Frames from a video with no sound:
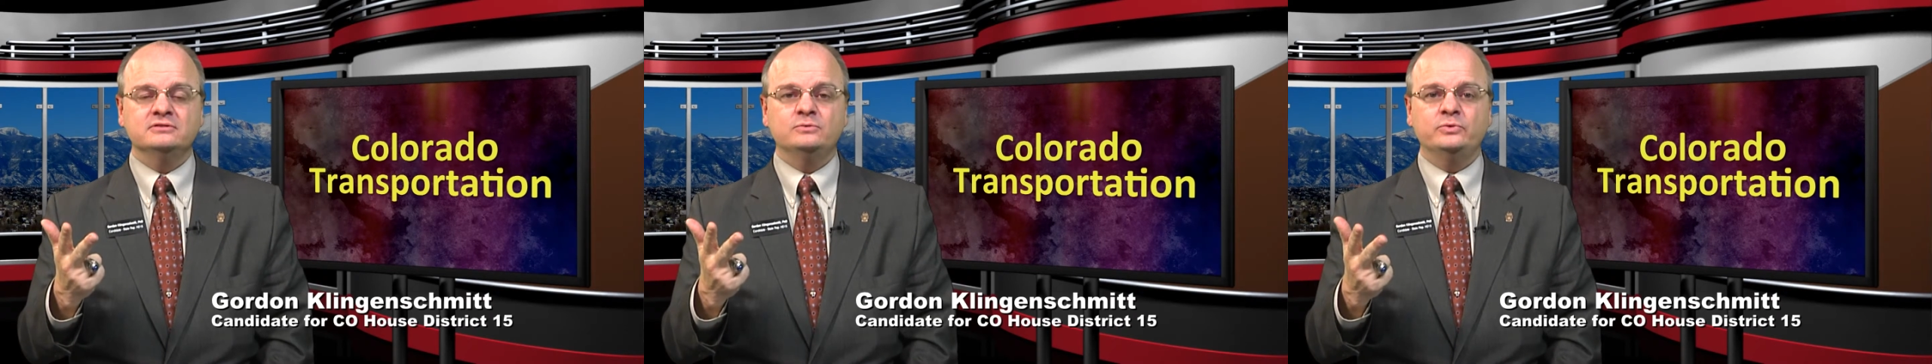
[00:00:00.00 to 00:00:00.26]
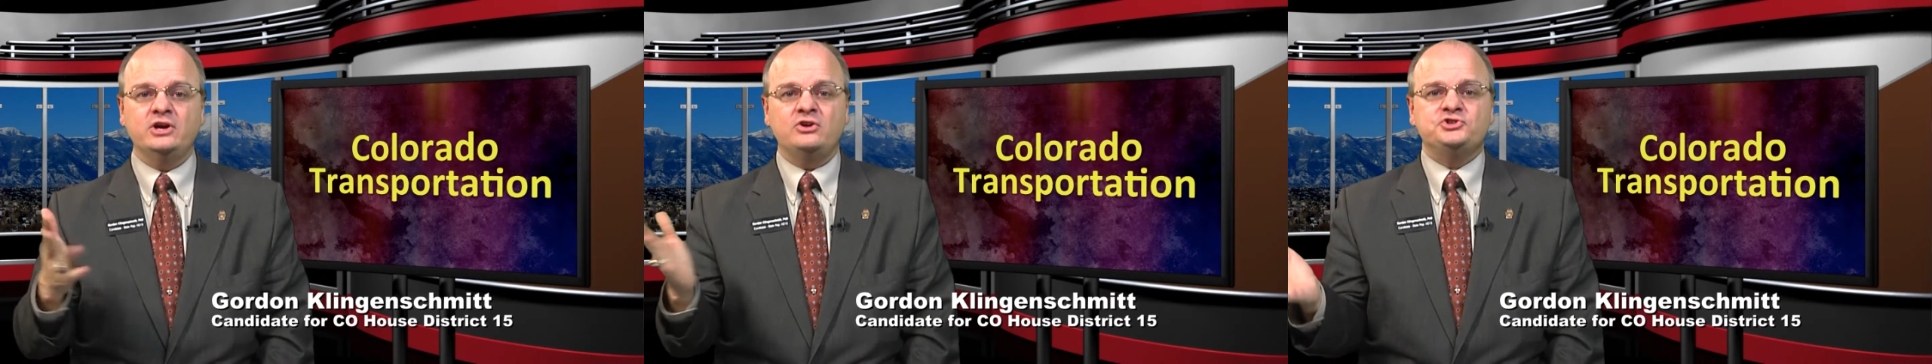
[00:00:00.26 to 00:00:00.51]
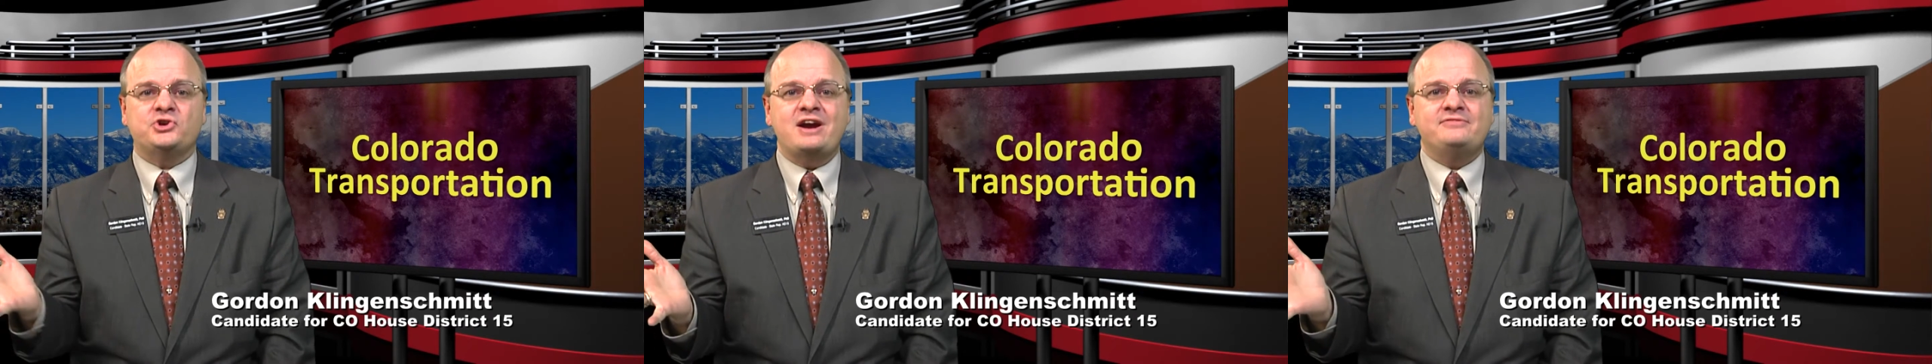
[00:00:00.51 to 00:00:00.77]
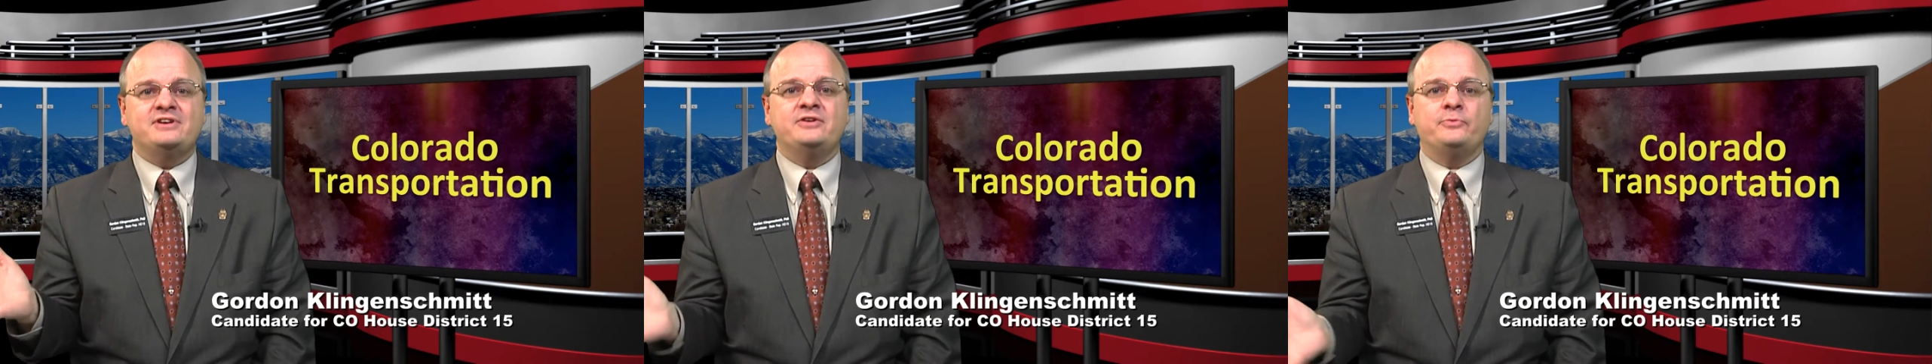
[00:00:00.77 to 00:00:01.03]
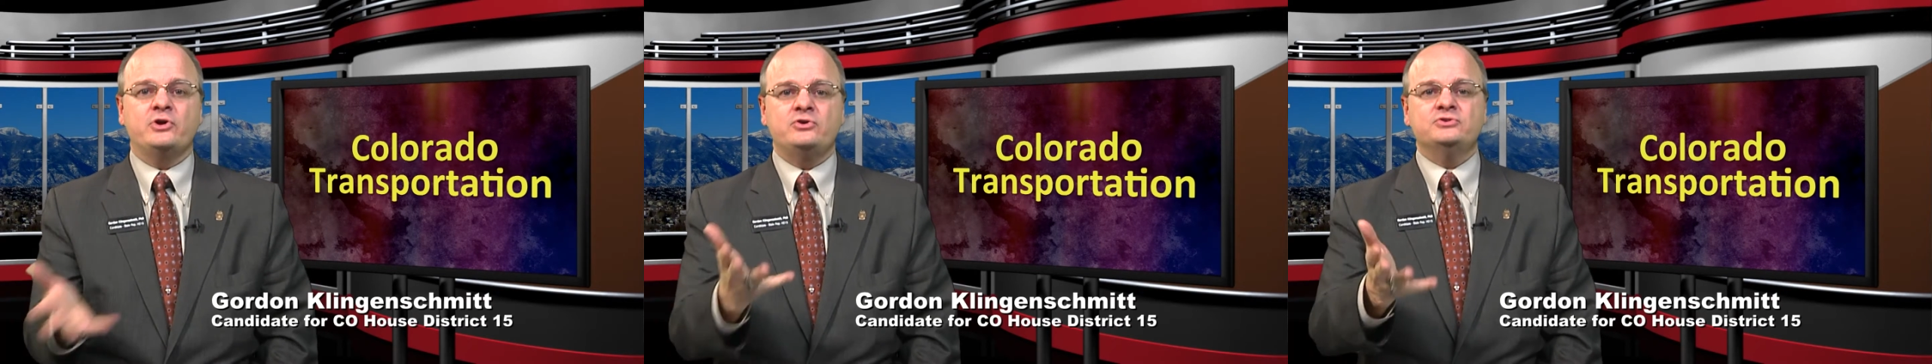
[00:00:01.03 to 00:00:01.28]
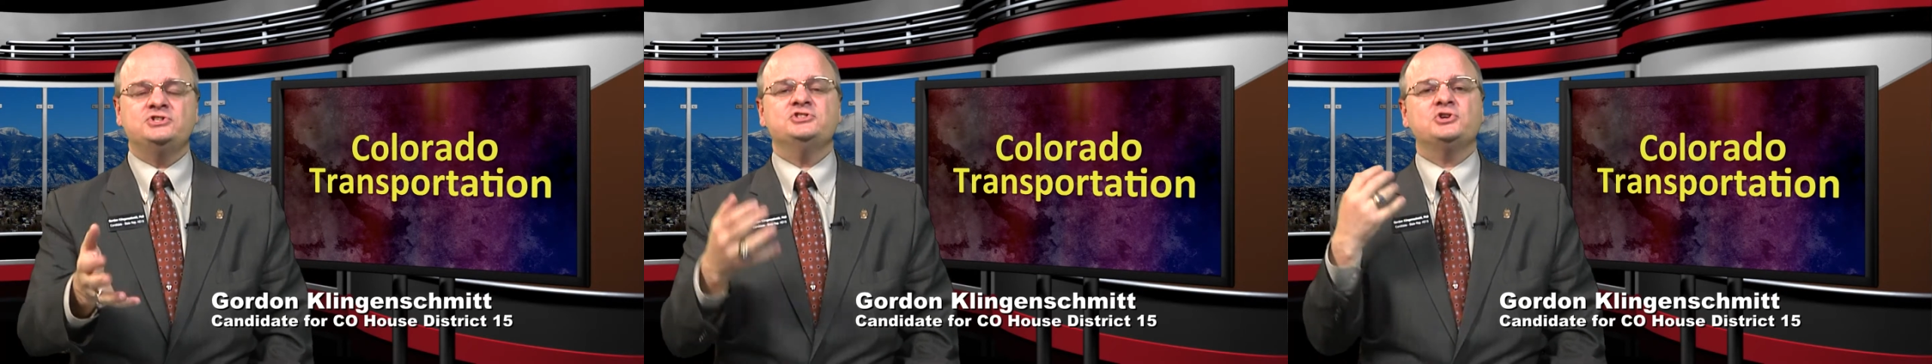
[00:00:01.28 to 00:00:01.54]
We all drive on
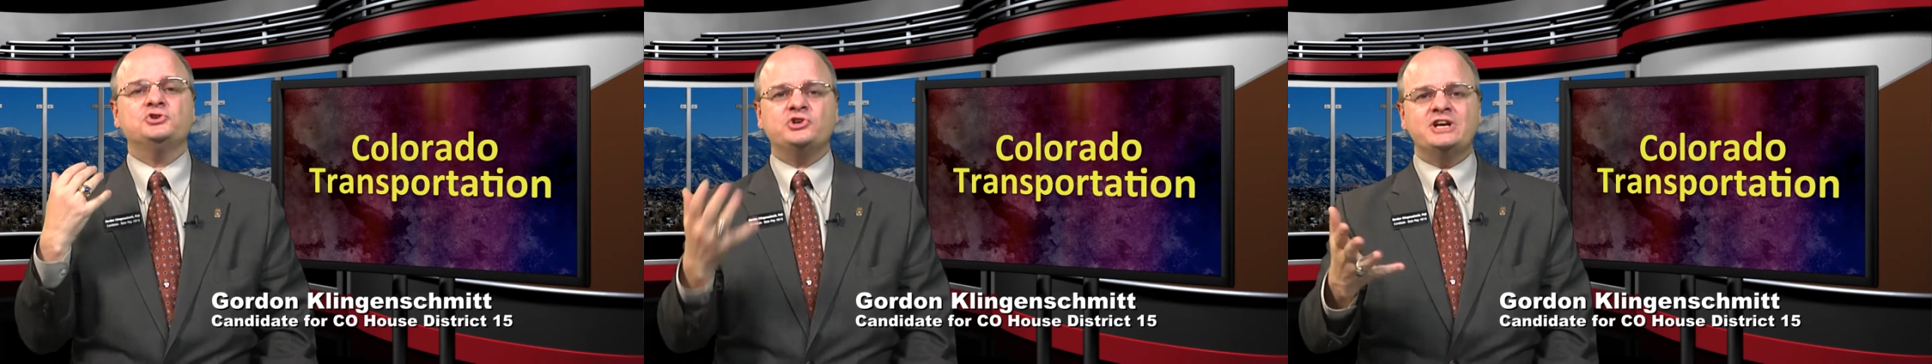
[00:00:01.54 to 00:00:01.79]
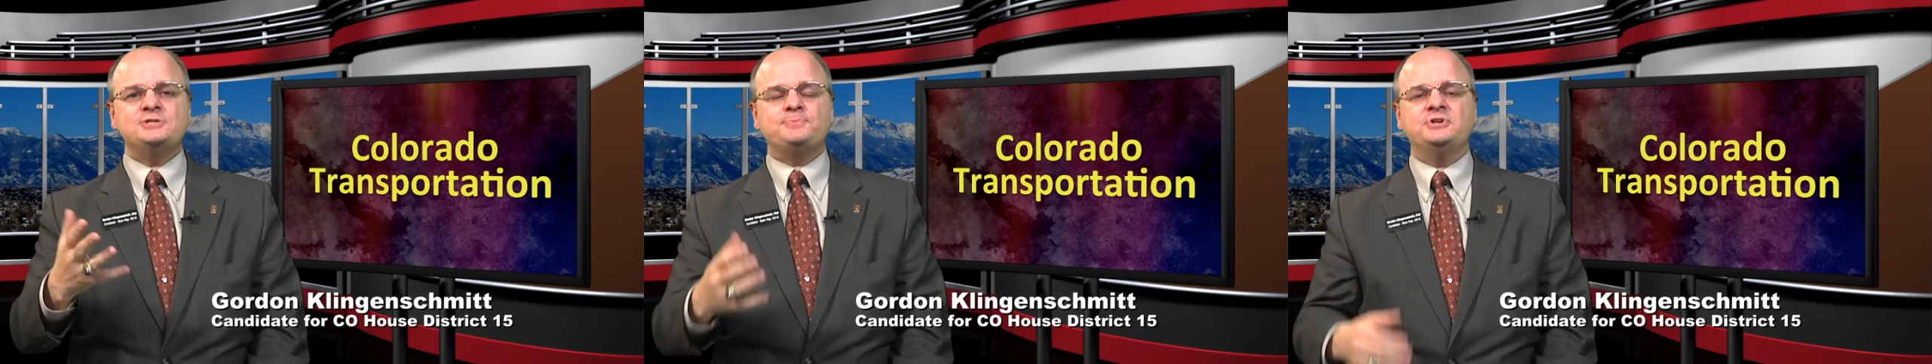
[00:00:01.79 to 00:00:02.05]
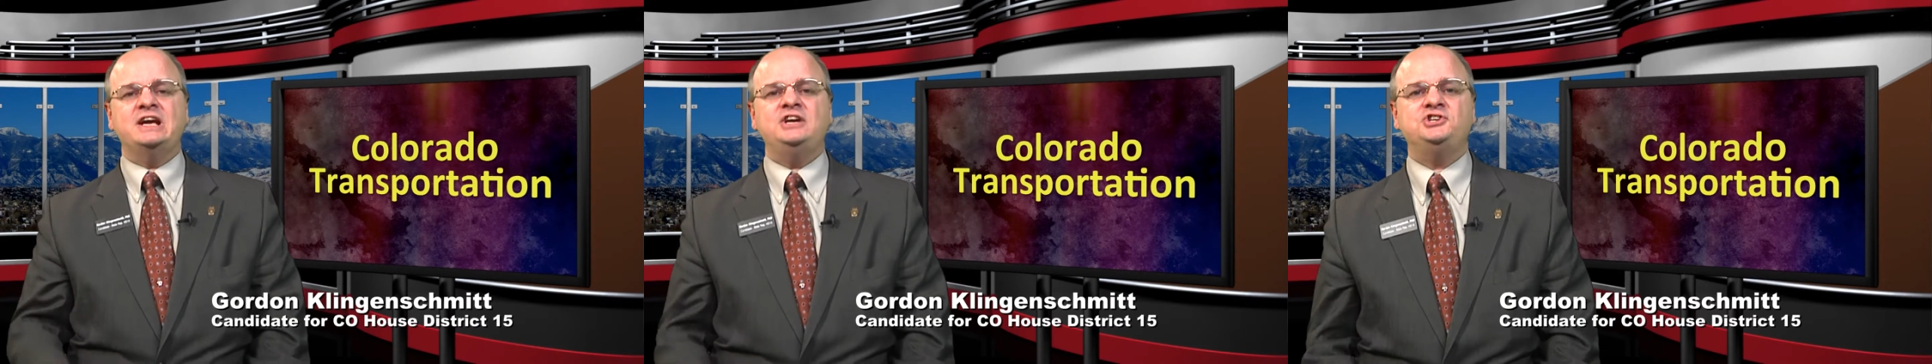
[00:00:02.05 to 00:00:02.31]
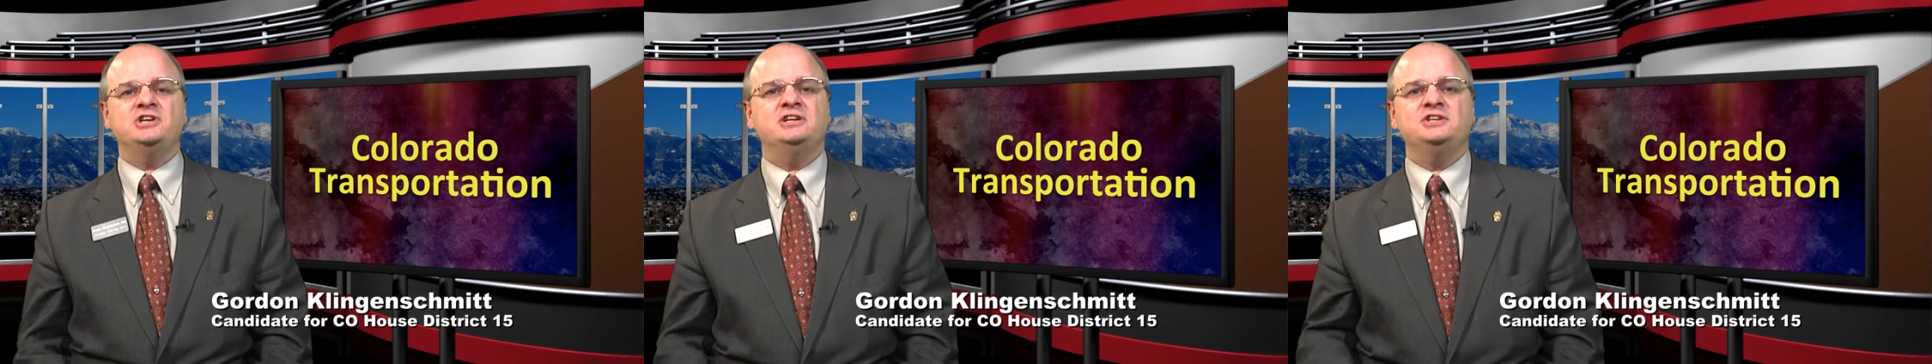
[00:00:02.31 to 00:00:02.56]
roads, and so transportation